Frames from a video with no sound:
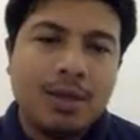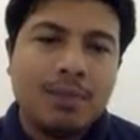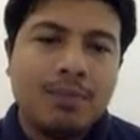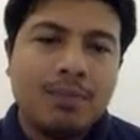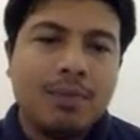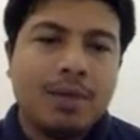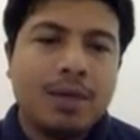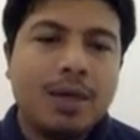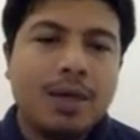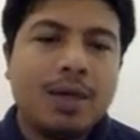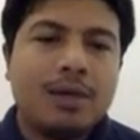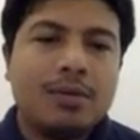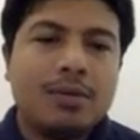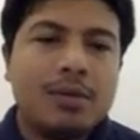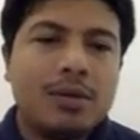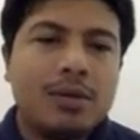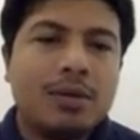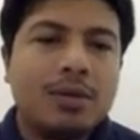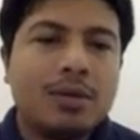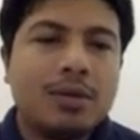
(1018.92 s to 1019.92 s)
But
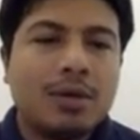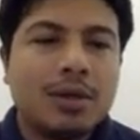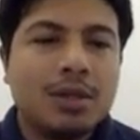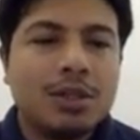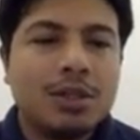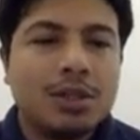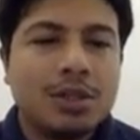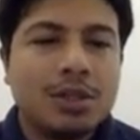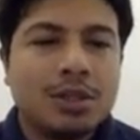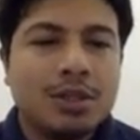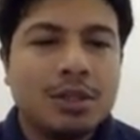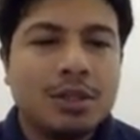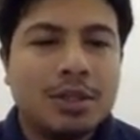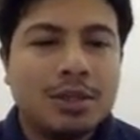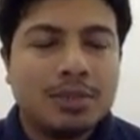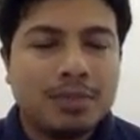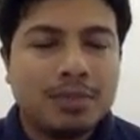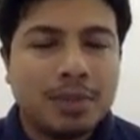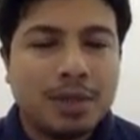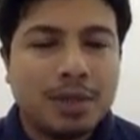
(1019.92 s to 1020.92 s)
unreal conditional in
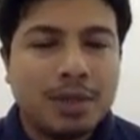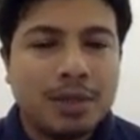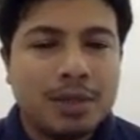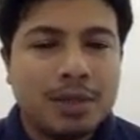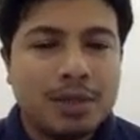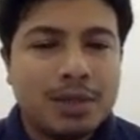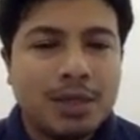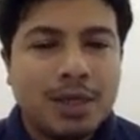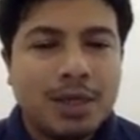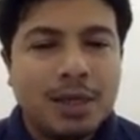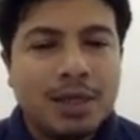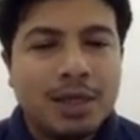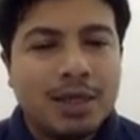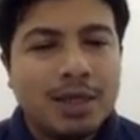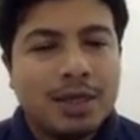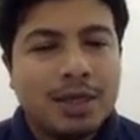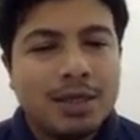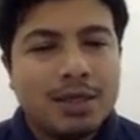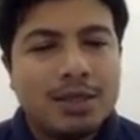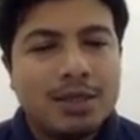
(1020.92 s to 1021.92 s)
the past,
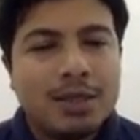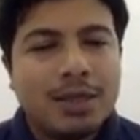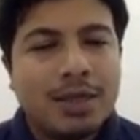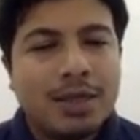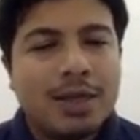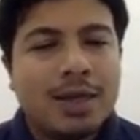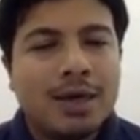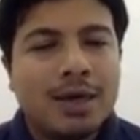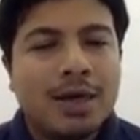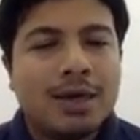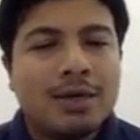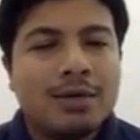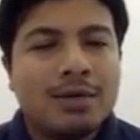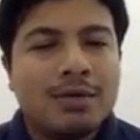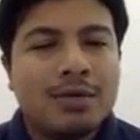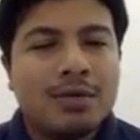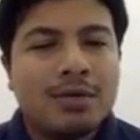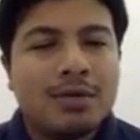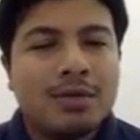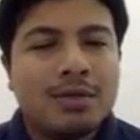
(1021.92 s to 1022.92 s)
it is an
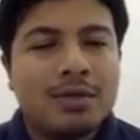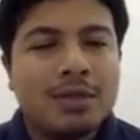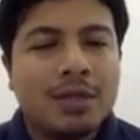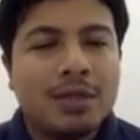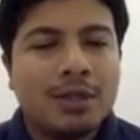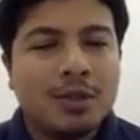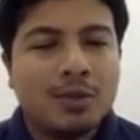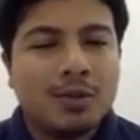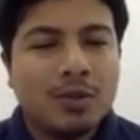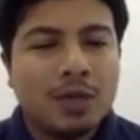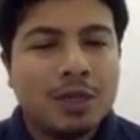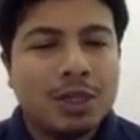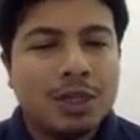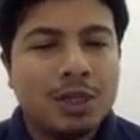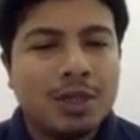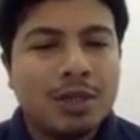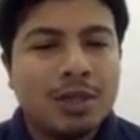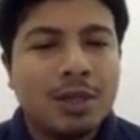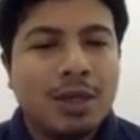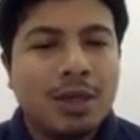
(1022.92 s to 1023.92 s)
unreal
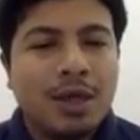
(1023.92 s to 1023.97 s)
situation